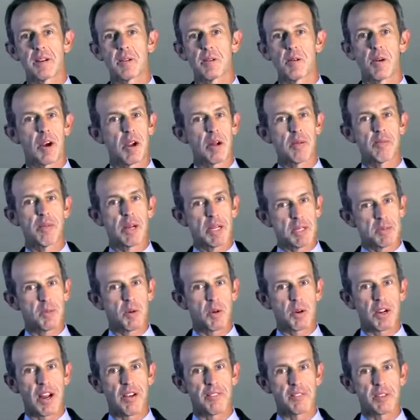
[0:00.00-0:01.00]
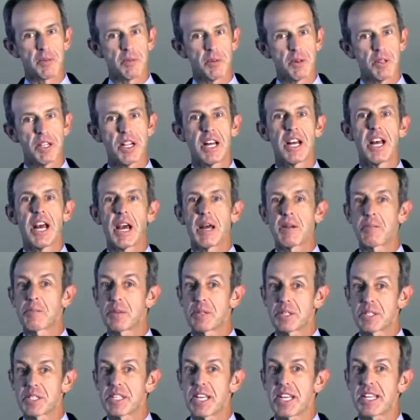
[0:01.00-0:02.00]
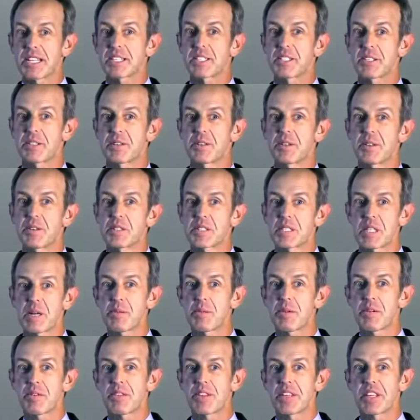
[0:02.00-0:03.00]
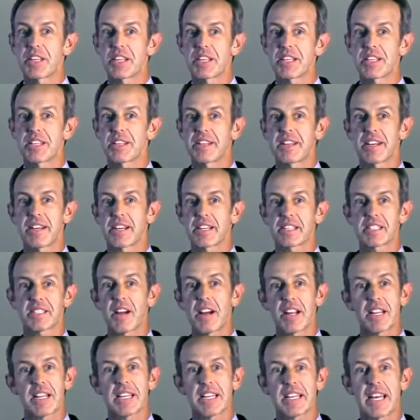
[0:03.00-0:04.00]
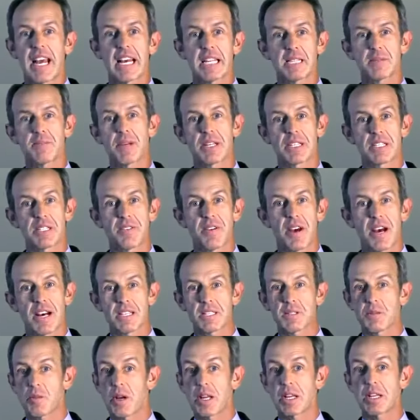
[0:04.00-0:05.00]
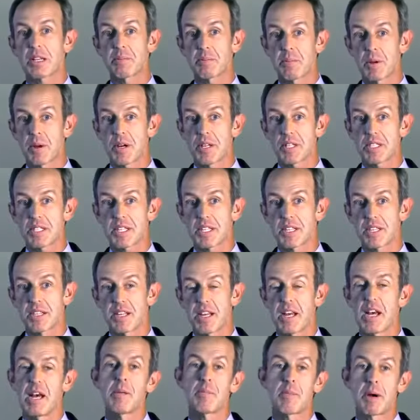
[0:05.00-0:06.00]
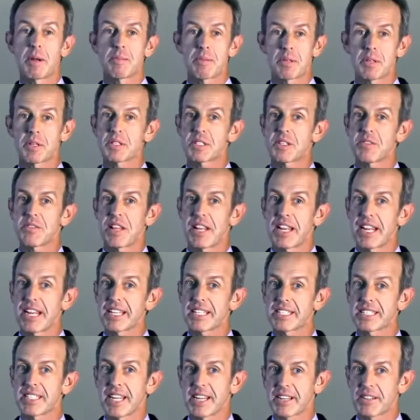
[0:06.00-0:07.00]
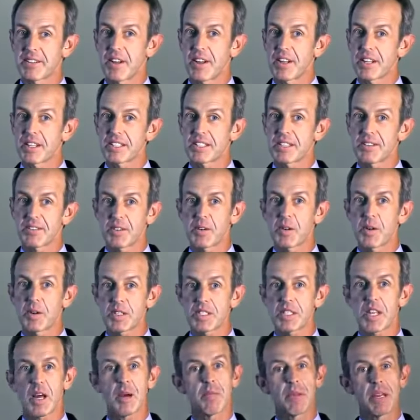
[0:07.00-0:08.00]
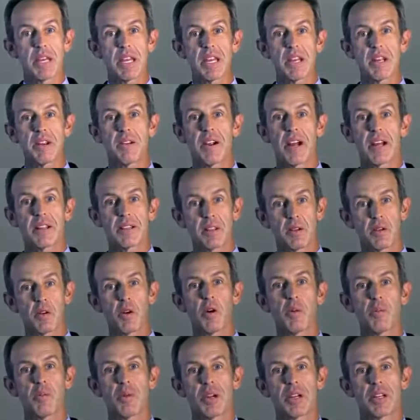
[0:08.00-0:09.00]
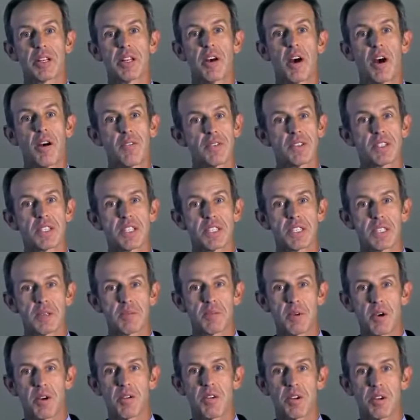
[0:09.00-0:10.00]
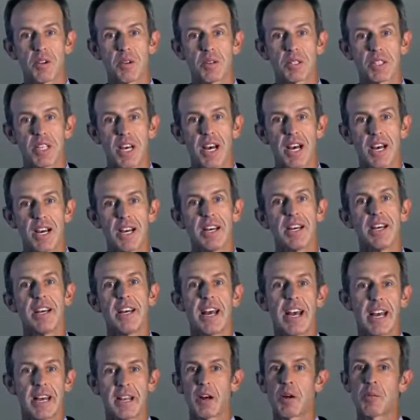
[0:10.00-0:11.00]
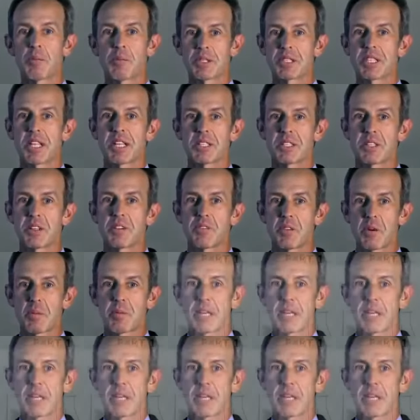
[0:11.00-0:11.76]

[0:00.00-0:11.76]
under where I'm much more comfortable and present to you some of the exciting aspects of R Squared in person. But because of the latest technology, of course, I'm here at the corporate offices in Provo, Utah, and I'll present to you